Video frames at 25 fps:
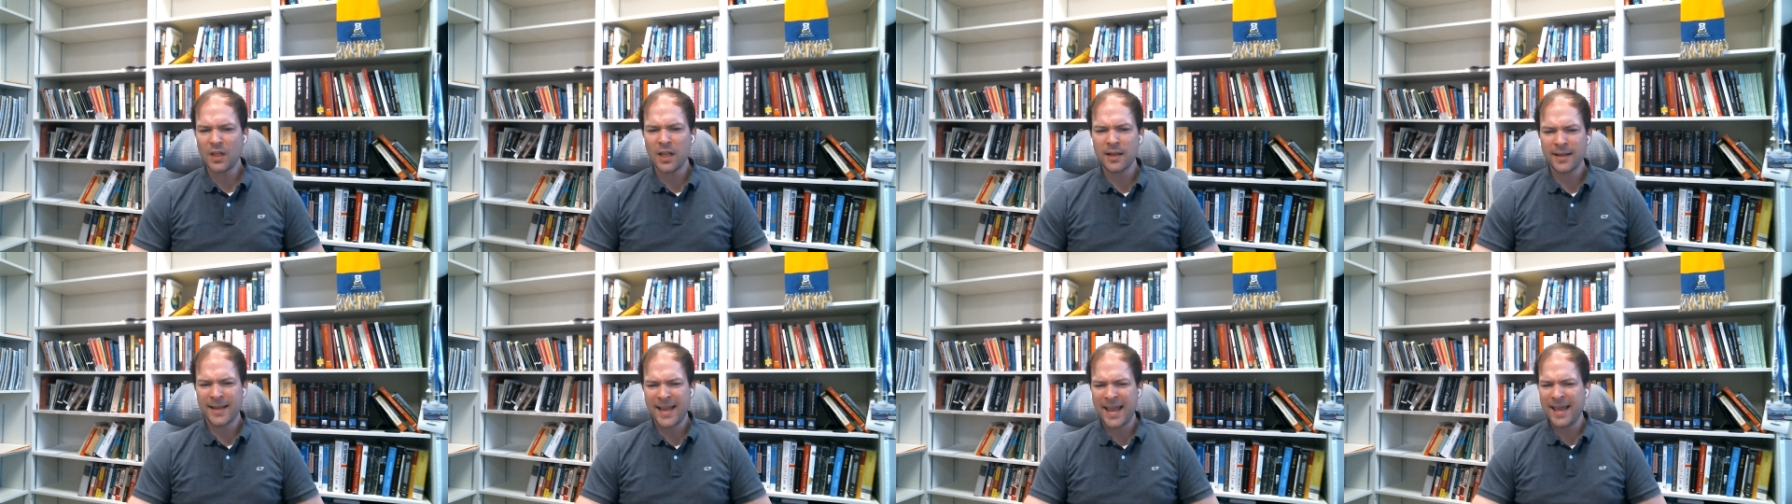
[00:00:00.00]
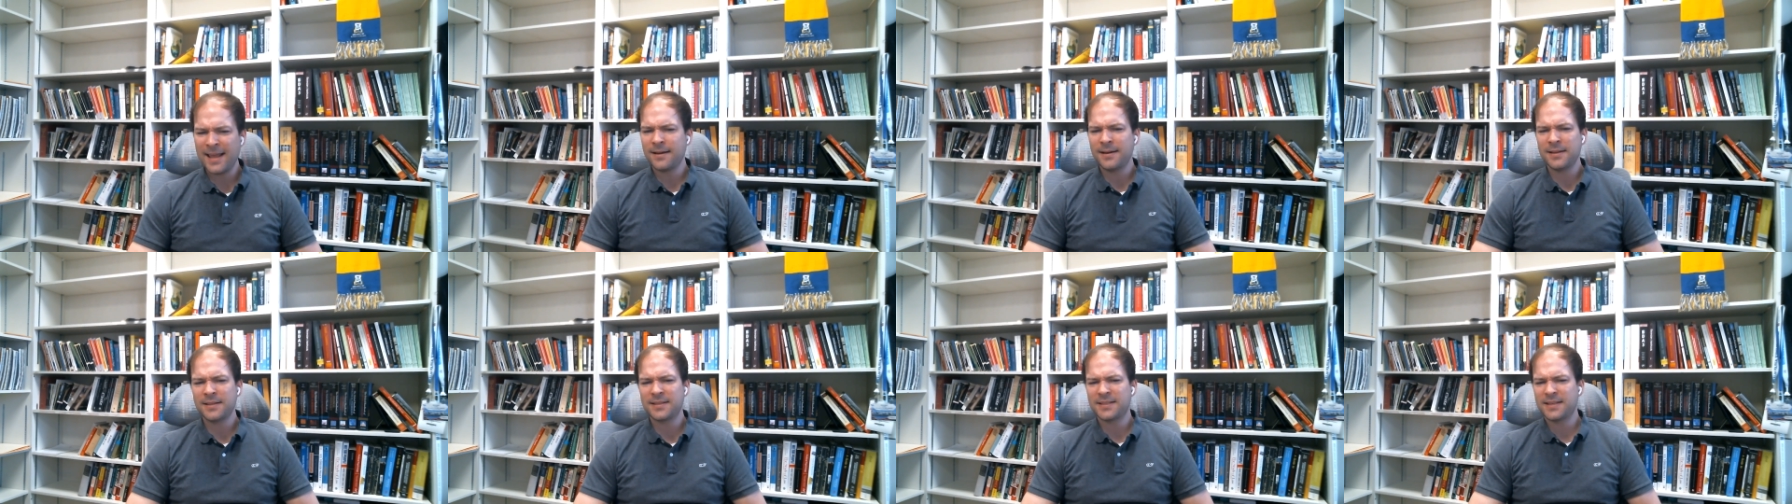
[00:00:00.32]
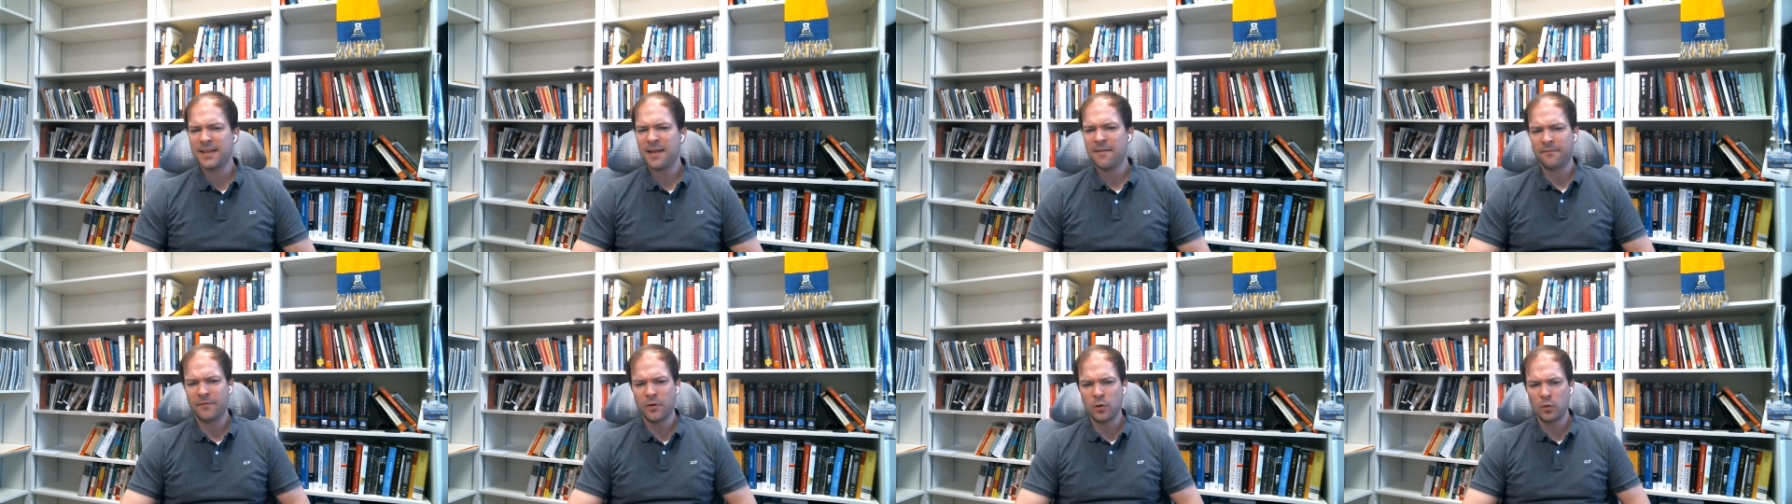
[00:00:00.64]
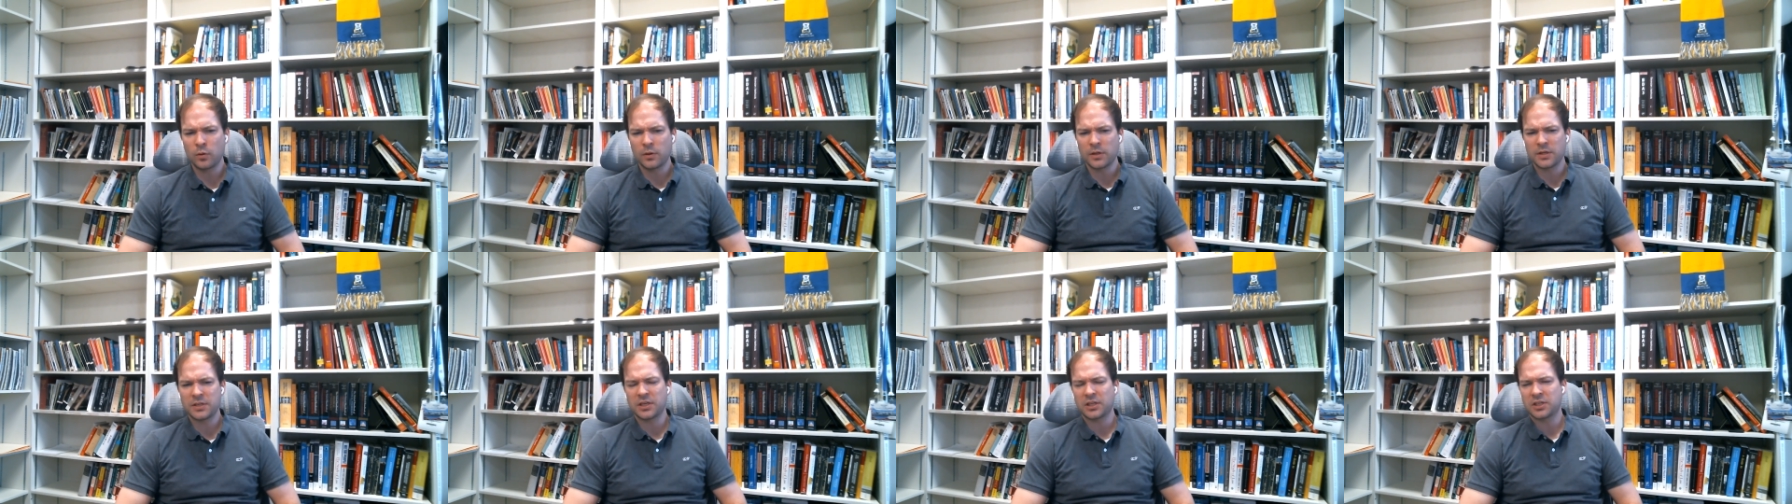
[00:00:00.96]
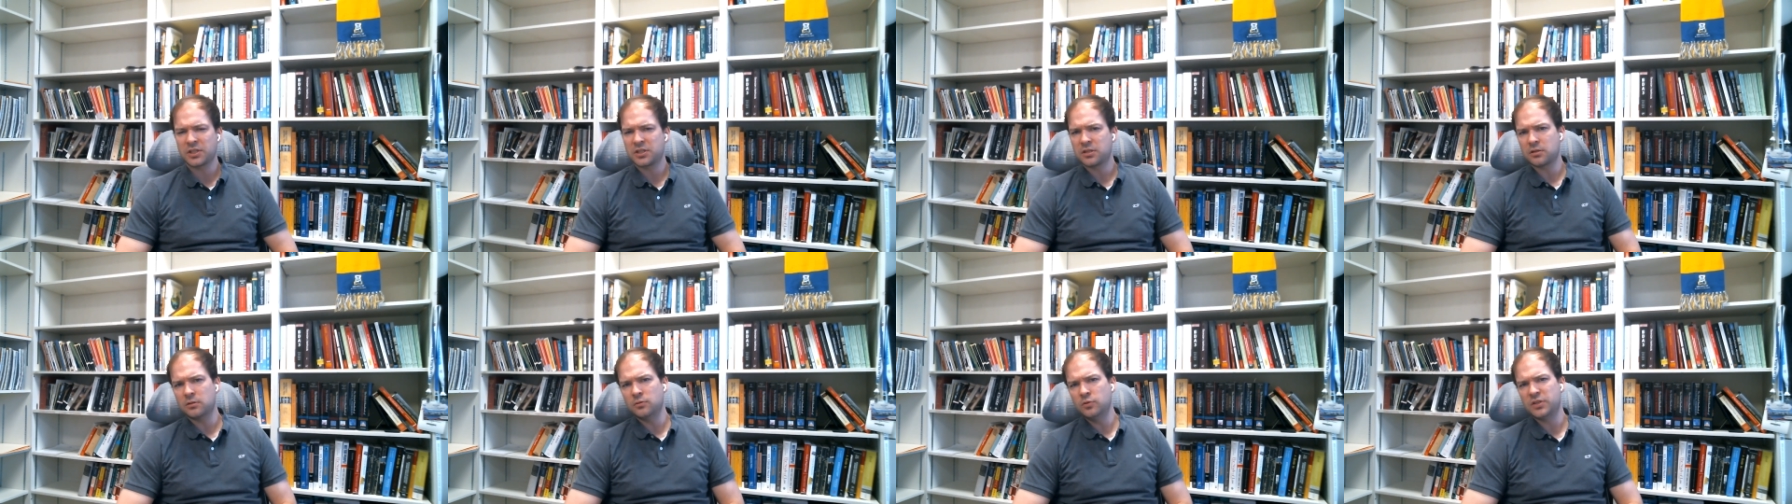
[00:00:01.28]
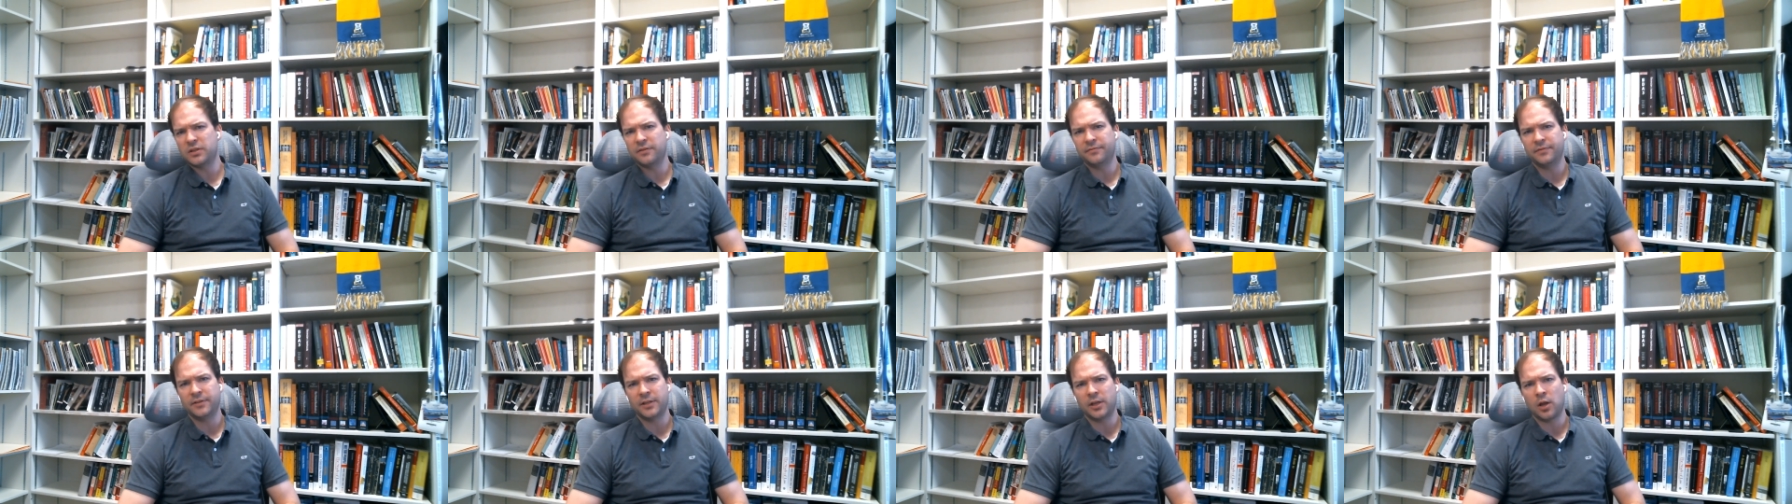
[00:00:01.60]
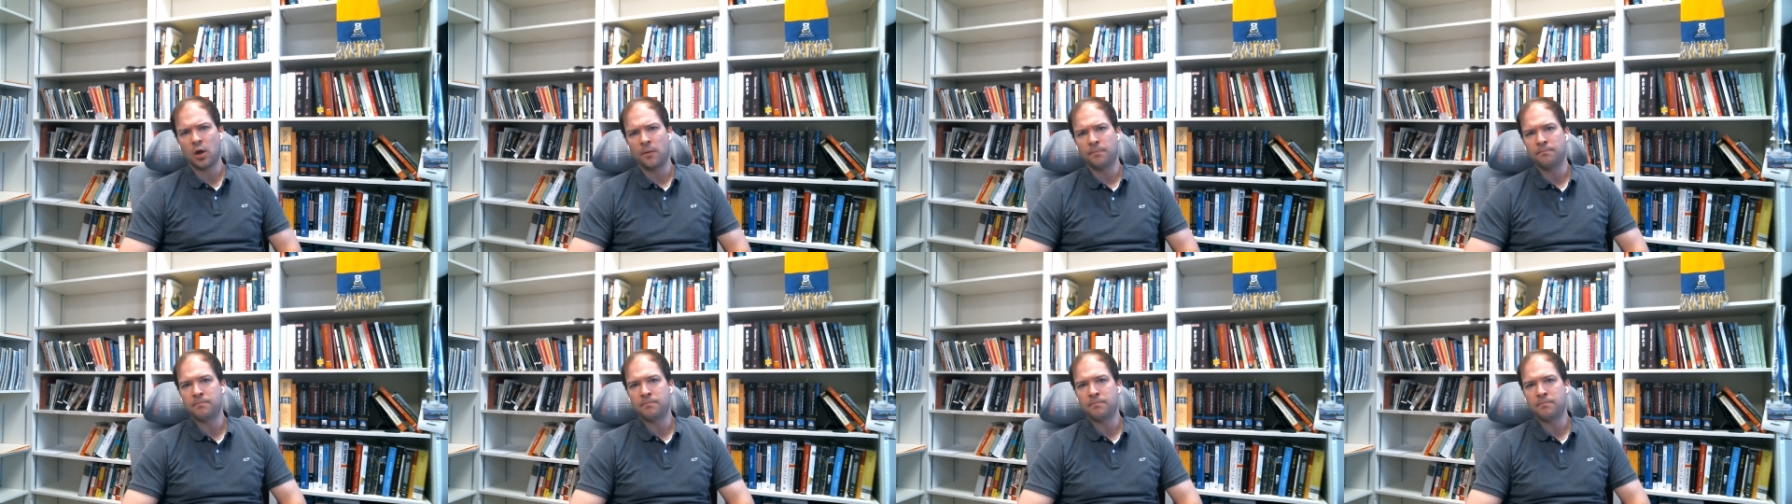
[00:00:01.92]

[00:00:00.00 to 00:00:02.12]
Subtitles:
Candidates that focus exclusively on